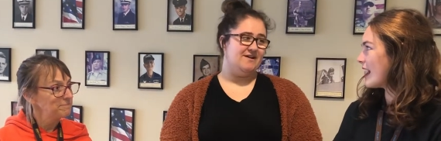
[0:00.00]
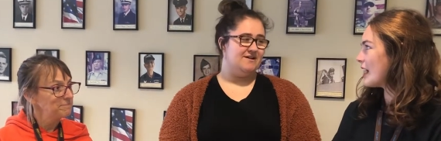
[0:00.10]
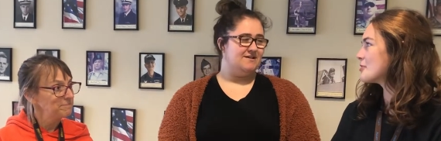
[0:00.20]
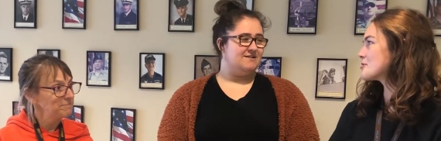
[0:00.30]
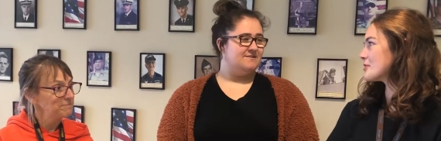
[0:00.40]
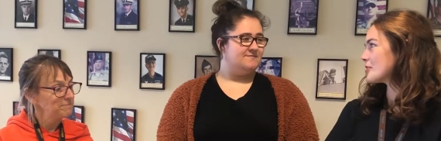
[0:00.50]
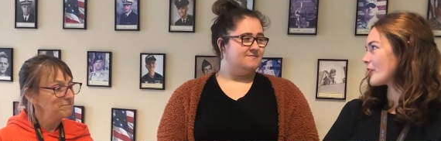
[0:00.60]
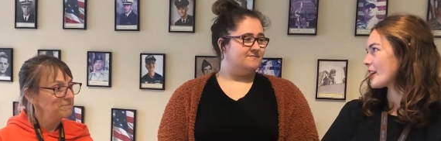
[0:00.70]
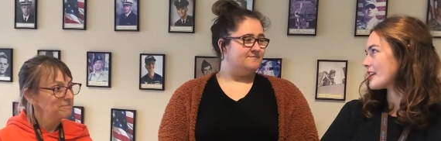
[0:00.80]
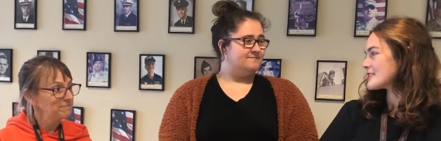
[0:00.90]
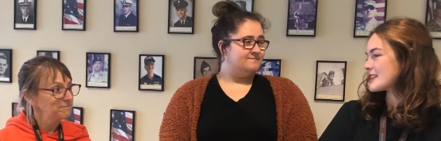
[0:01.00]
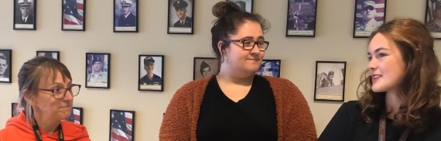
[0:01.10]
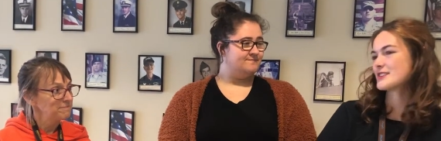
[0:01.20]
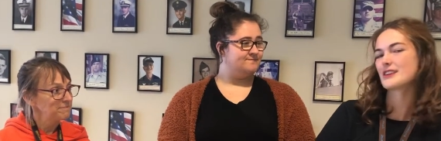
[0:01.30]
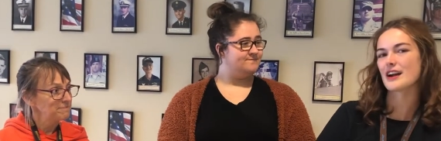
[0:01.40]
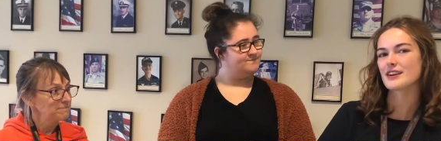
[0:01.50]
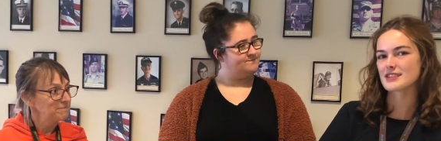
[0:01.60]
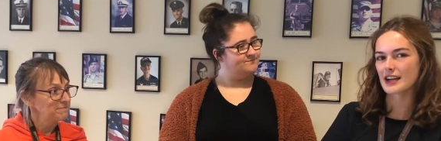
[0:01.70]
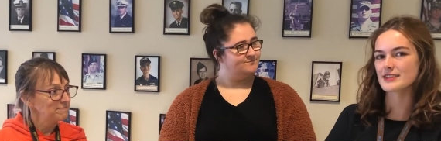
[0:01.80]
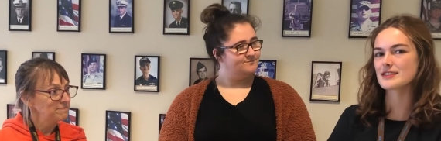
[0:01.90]
Speaker 1: It was for an organization out of
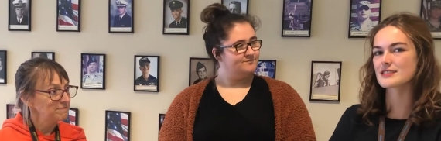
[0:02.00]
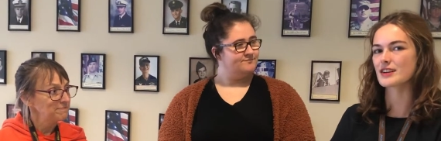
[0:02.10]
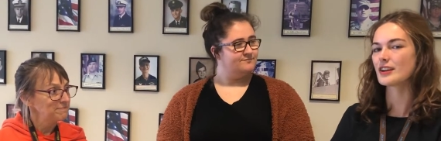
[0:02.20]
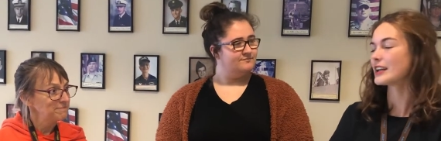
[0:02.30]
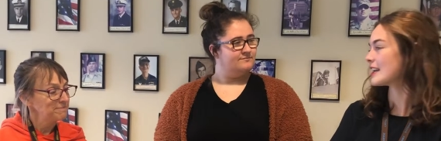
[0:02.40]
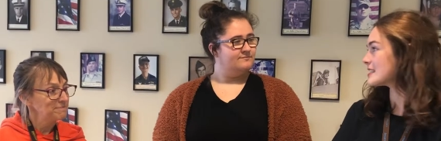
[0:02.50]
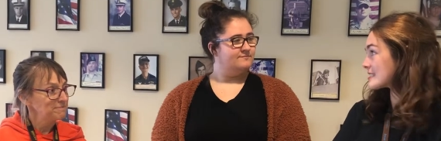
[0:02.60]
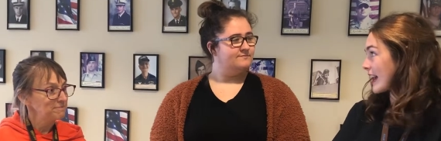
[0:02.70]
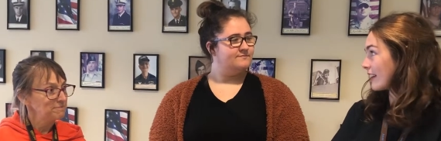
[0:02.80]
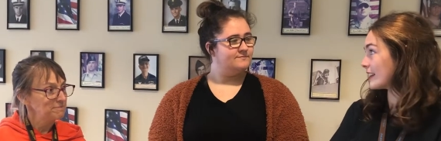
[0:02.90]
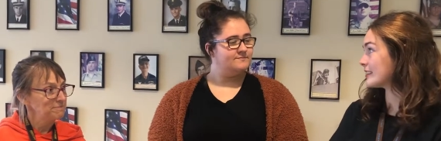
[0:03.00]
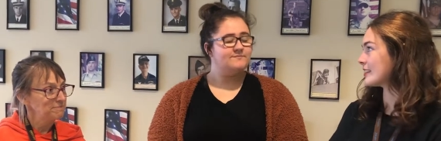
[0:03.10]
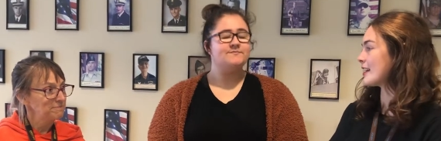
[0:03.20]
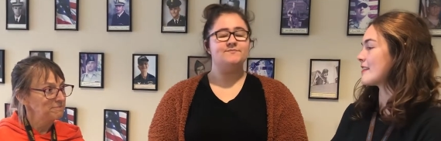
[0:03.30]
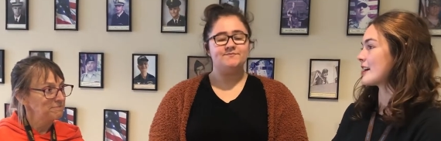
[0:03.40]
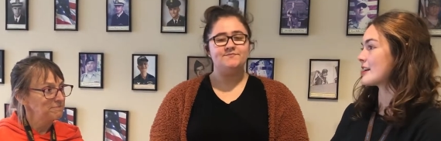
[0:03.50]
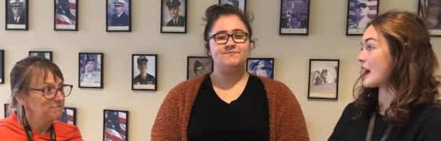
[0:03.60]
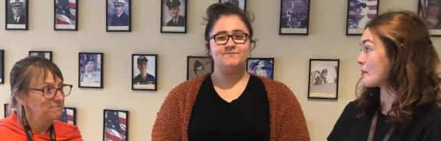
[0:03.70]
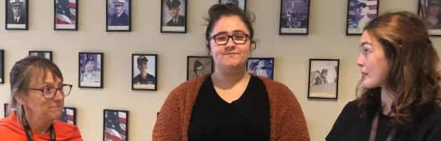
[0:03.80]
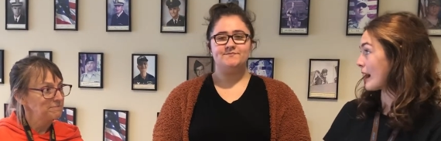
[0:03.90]
Texas called Aid the Silent, and they're a
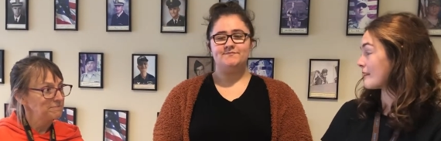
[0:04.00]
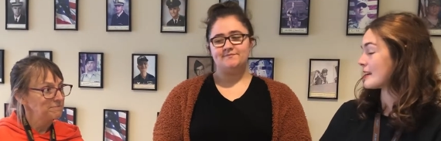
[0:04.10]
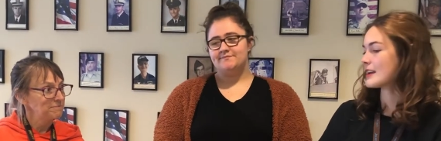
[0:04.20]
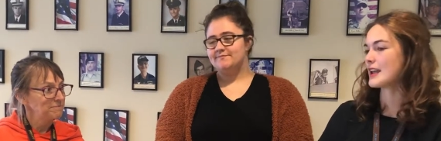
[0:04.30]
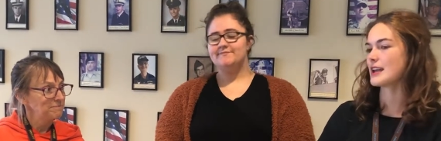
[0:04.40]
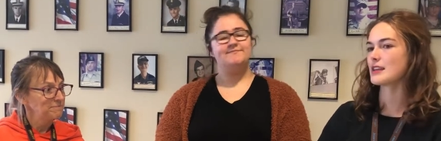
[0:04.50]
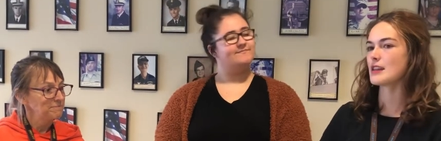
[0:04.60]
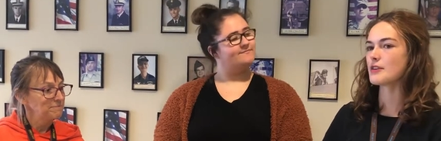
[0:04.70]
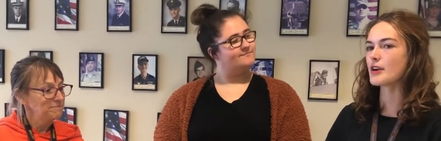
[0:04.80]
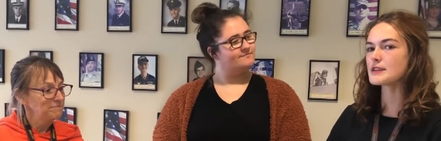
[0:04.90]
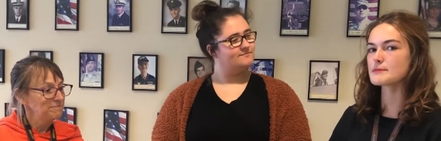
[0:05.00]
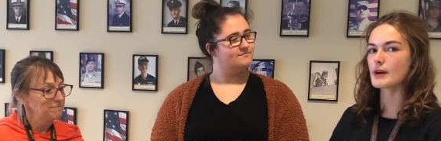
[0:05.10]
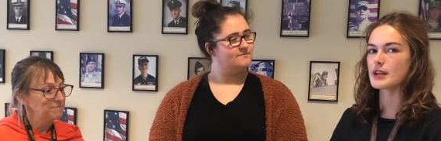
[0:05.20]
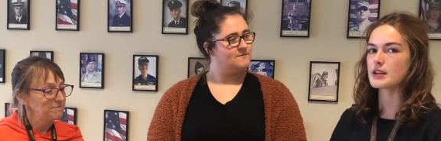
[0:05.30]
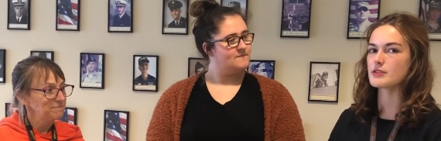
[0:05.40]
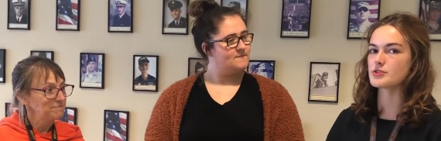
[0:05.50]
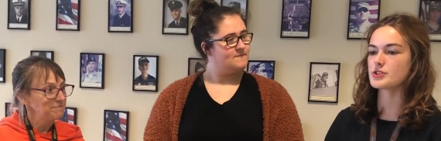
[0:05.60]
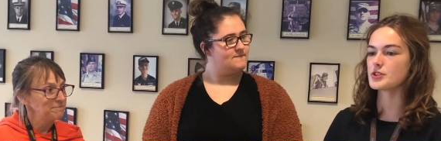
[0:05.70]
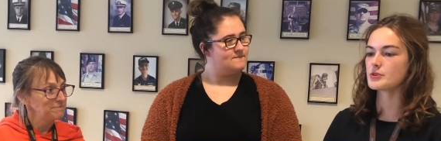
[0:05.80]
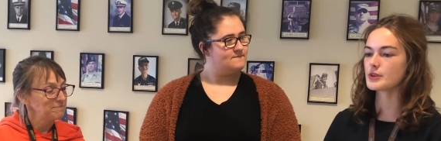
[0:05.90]
nonprofit, and they raise money
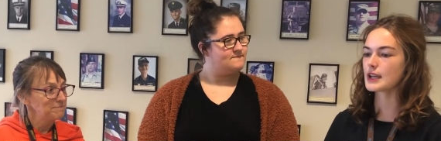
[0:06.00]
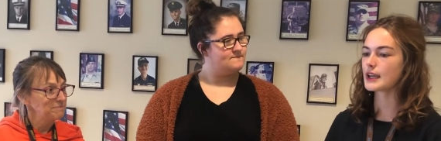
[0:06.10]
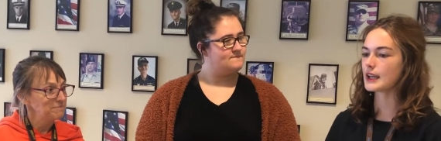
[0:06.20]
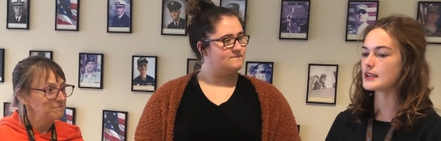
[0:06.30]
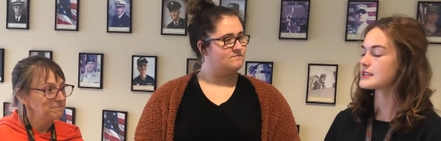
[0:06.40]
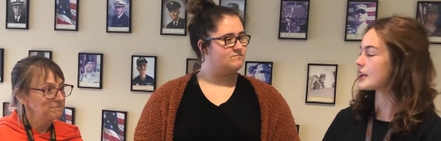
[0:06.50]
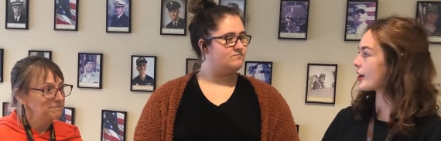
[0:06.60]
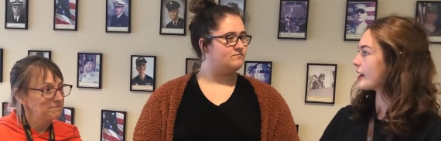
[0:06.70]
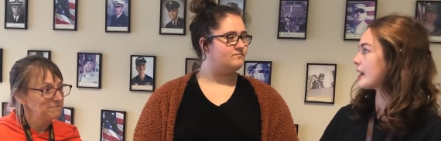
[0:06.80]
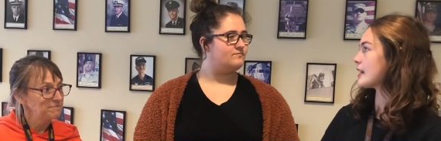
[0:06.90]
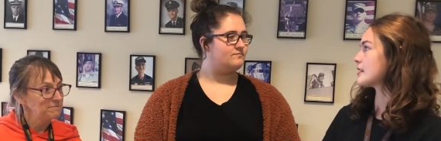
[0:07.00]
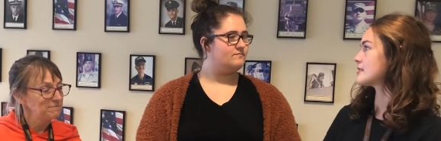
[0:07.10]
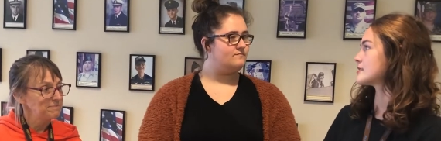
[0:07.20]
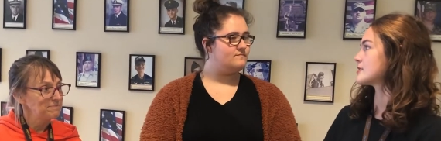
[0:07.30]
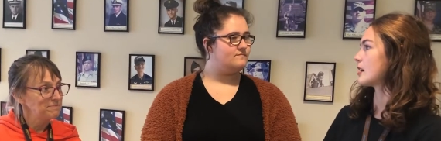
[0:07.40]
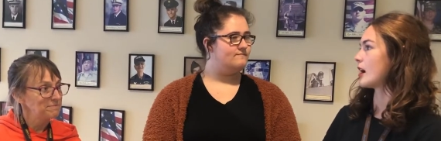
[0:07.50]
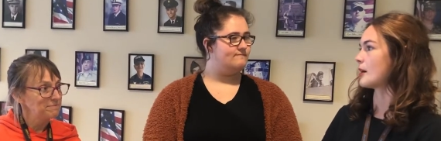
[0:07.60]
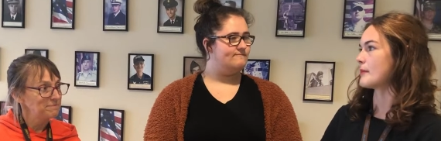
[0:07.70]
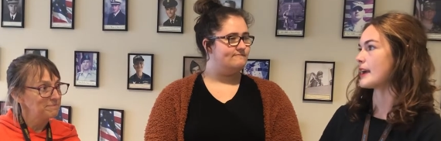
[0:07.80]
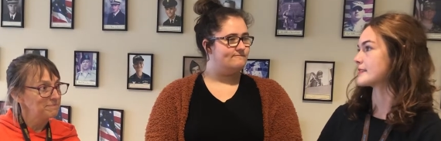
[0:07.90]
to get kids hearing aids,
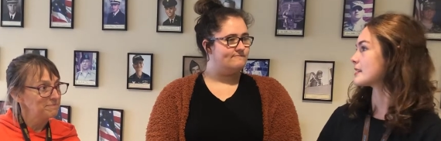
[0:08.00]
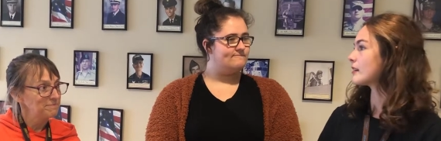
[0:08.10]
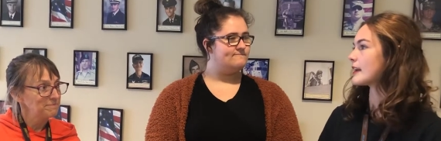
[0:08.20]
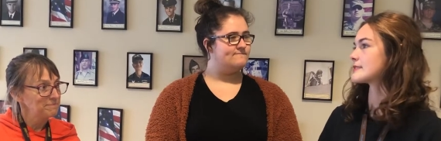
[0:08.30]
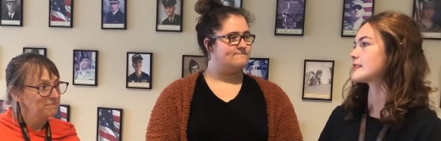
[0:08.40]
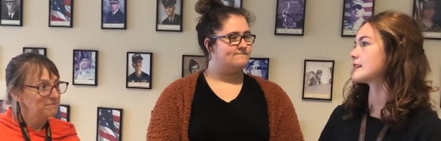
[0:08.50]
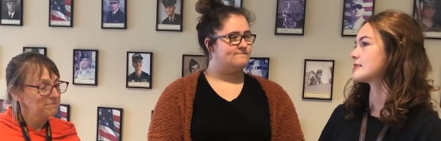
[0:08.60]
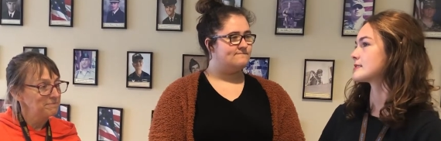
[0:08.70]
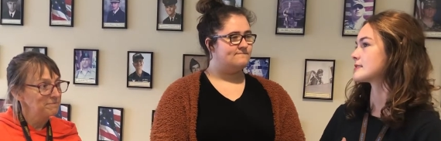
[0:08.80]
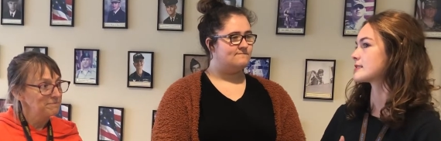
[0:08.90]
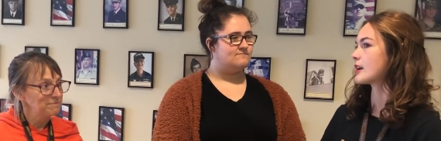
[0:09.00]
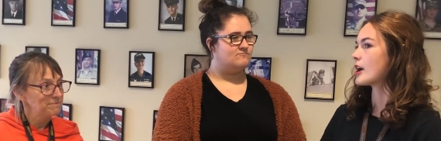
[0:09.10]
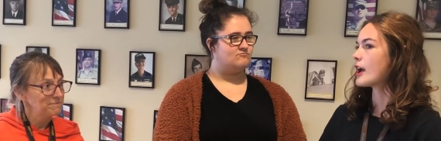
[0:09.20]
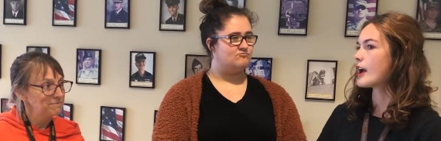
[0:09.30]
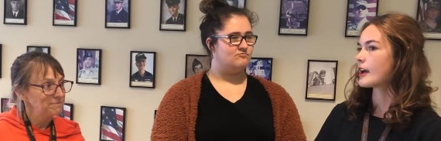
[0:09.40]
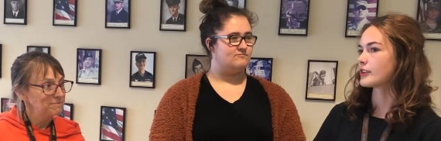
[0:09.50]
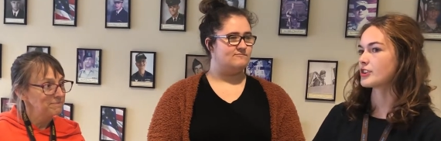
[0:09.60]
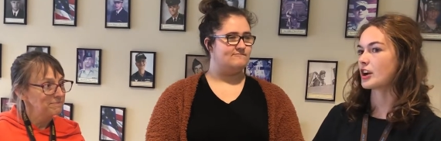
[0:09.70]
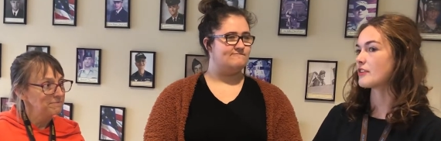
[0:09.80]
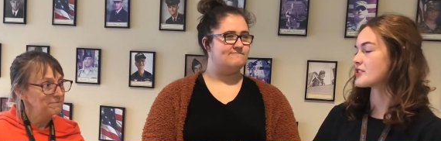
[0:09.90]
um, A S L lessons, to
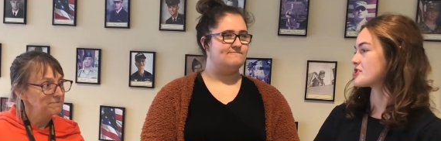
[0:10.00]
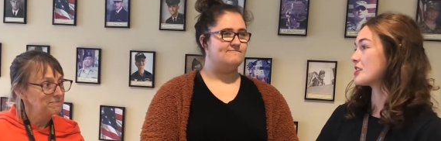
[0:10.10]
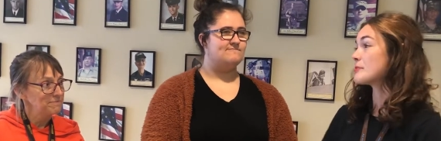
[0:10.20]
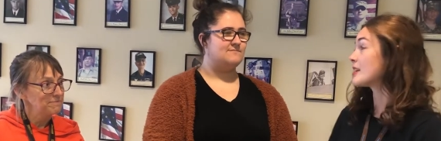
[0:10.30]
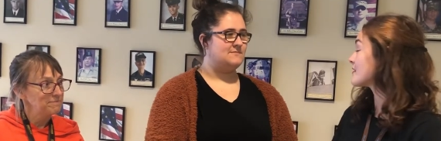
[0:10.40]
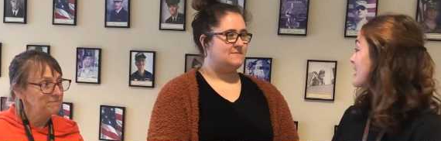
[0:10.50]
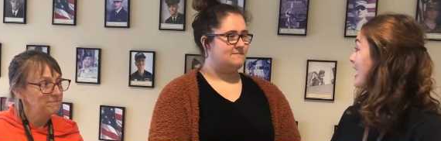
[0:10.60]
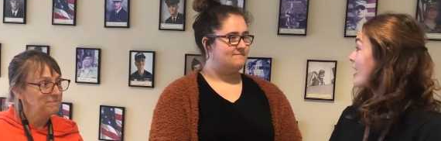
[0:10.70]
cover treatment if they can't